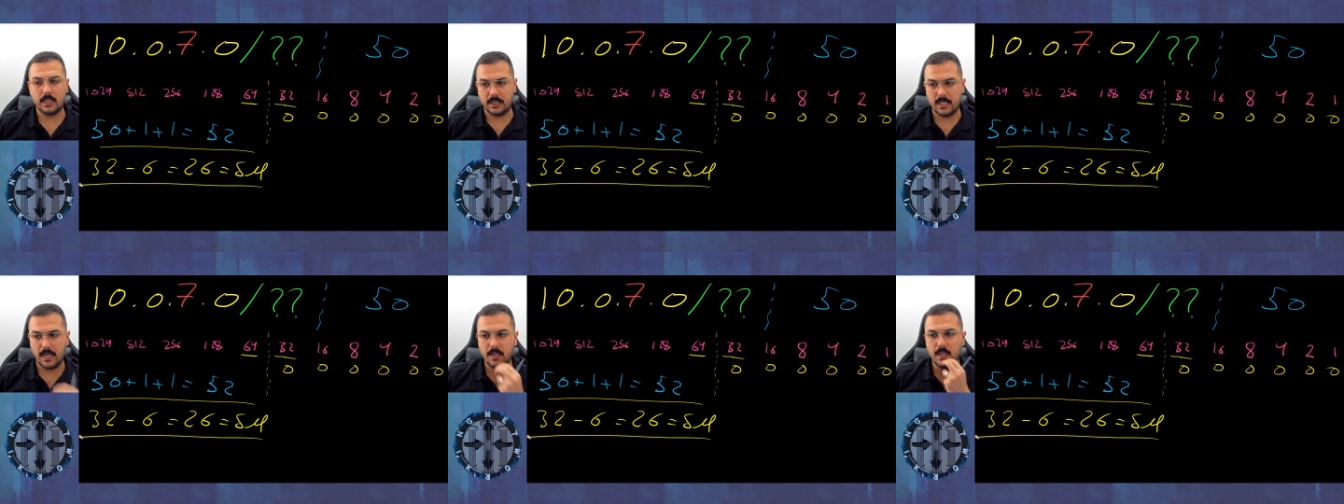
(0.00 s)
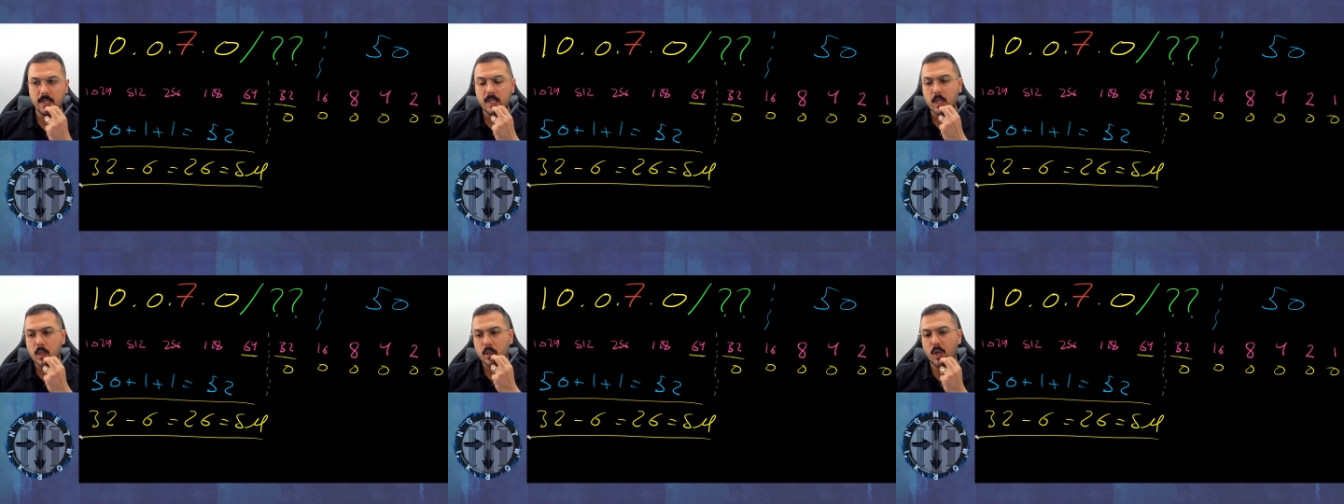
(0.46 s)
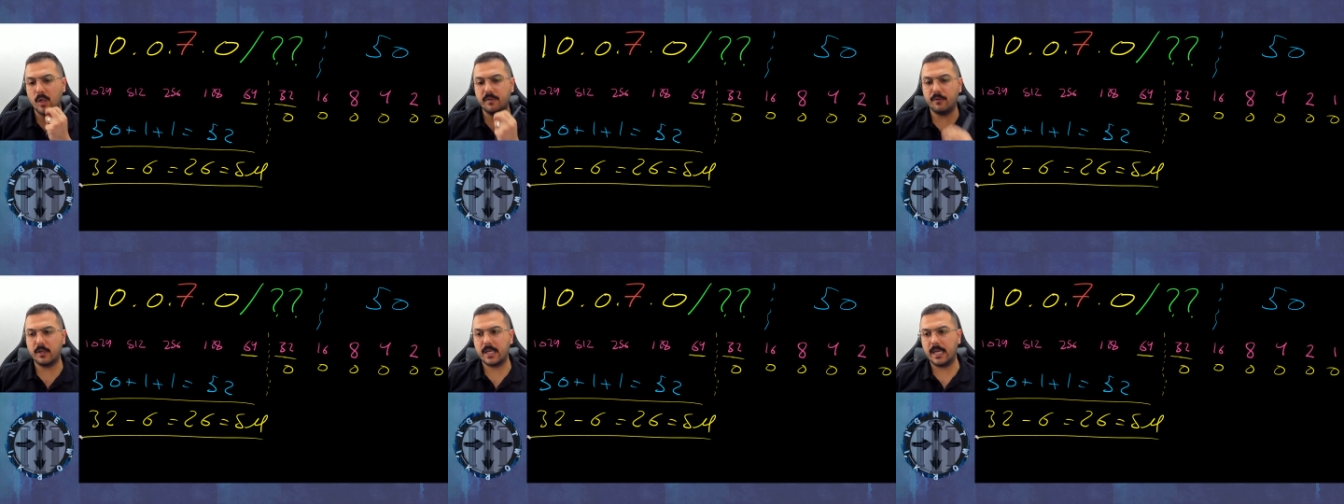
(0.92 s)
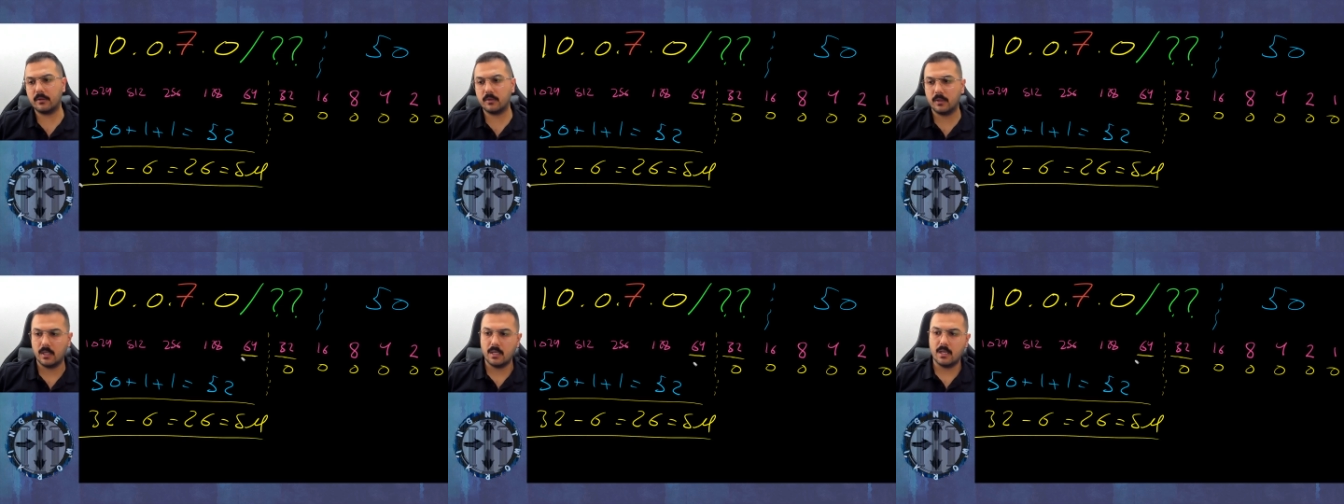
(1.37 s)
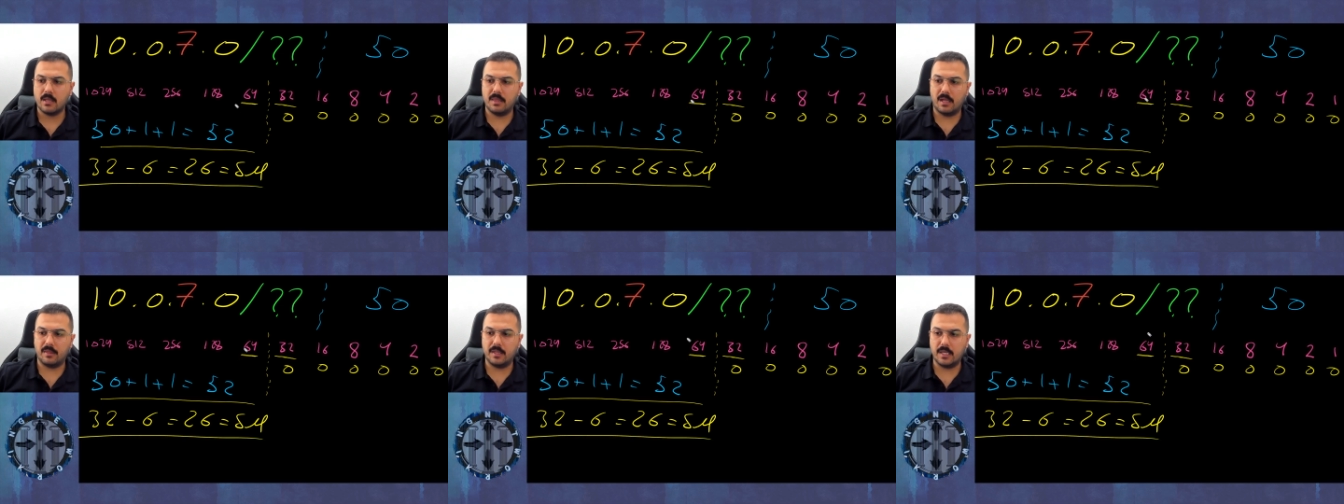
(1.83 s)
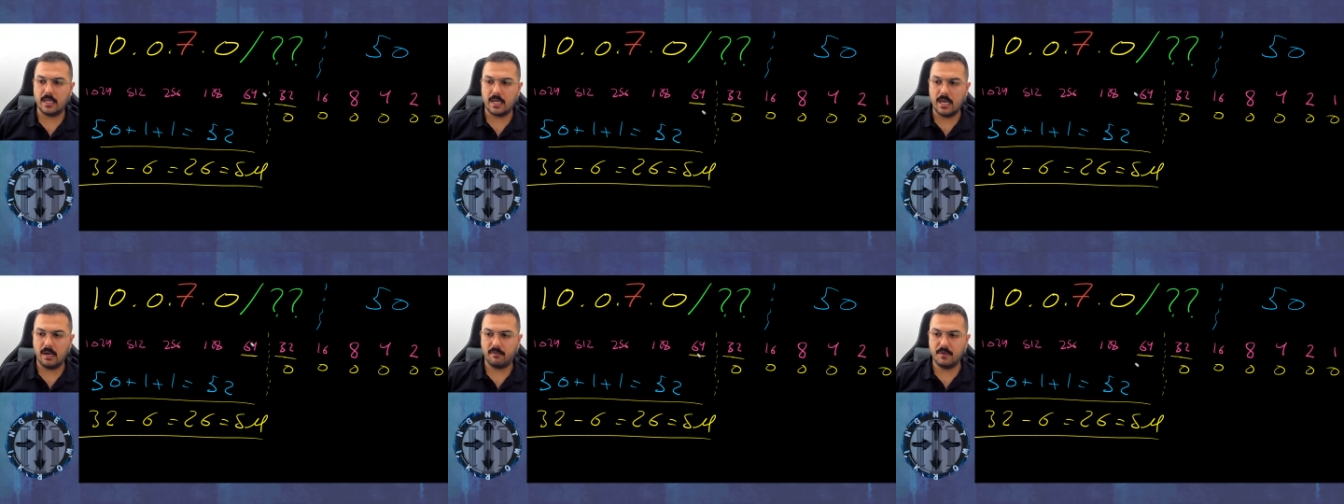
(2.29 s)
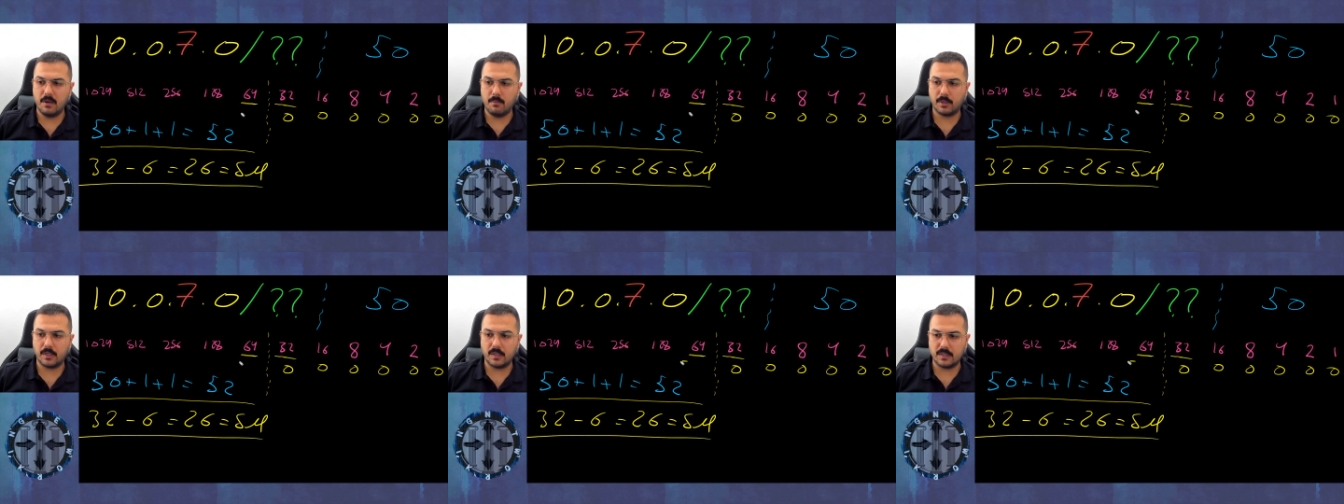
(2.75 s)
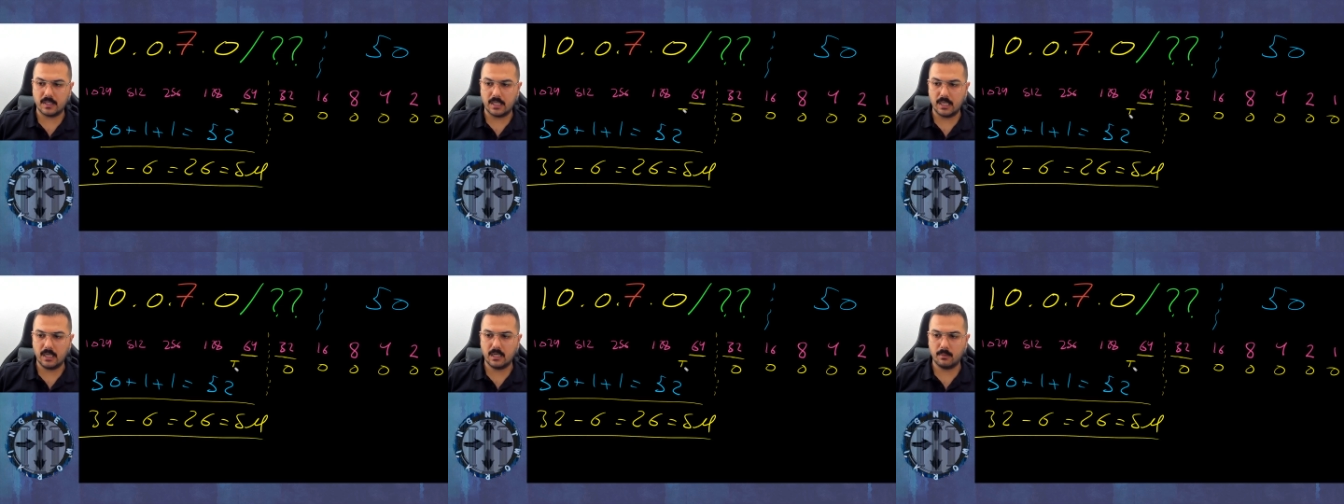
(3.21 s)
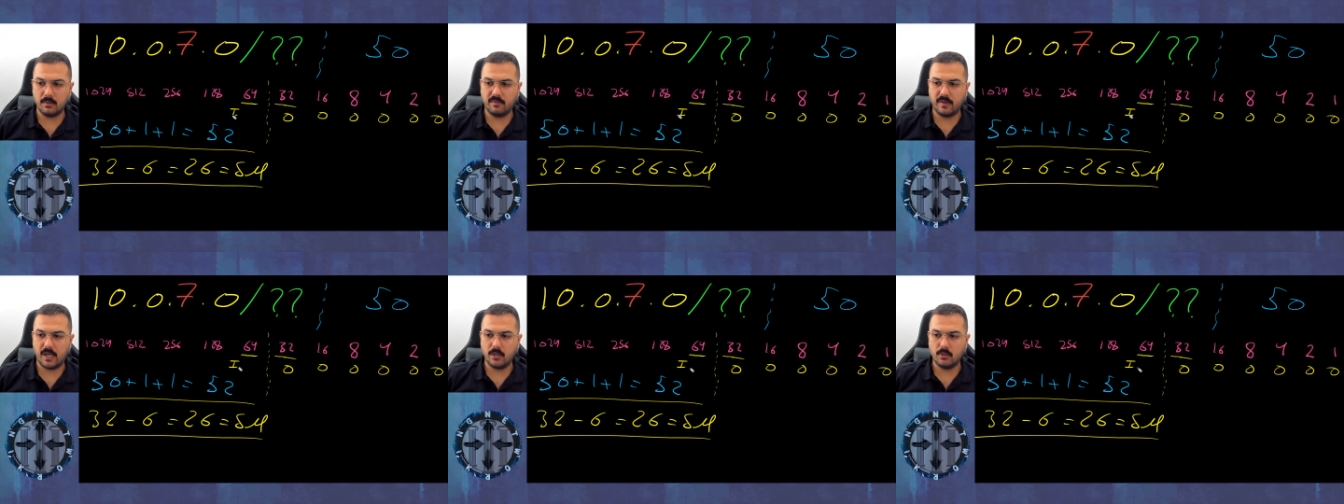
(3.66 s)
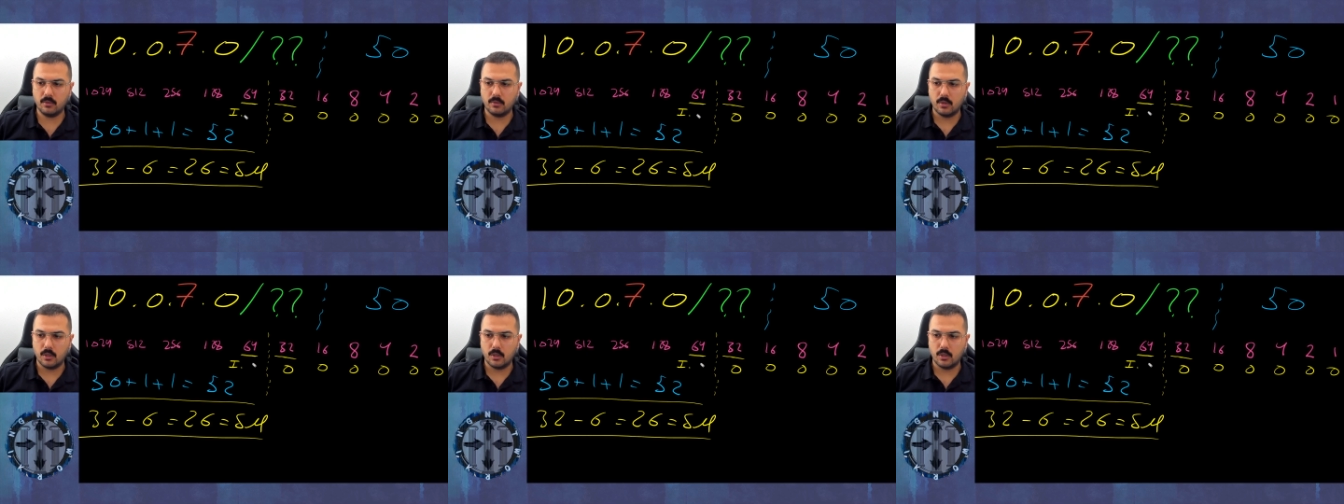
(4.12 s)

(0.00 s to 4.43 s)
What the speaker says: Done. Don't forget that the enough number is the increment value.